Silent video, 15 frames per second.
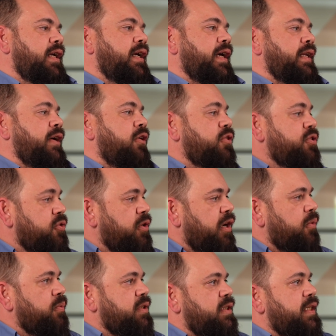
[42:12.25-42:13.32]
And also
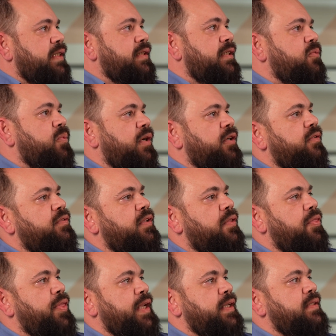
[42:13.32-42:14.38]
I would say that one of the
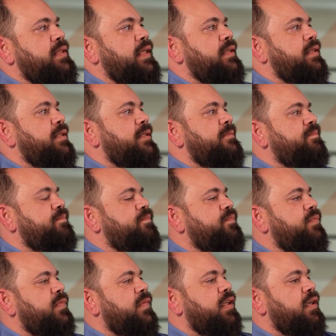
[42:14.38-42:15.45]
things that
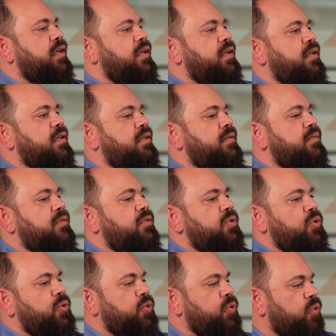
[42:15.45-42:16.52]

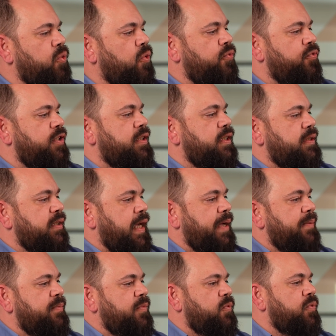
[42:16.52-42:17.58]
grew over the
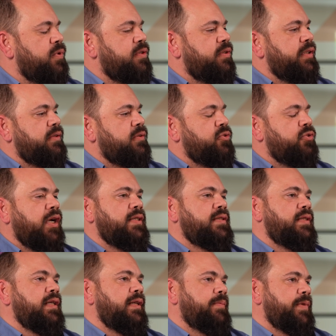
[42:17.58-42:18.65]
time was the
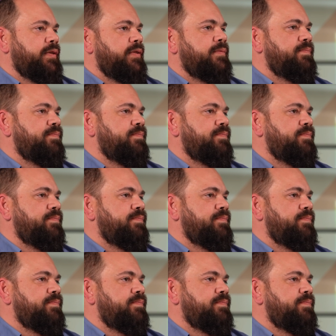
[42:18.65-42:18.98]
trust element.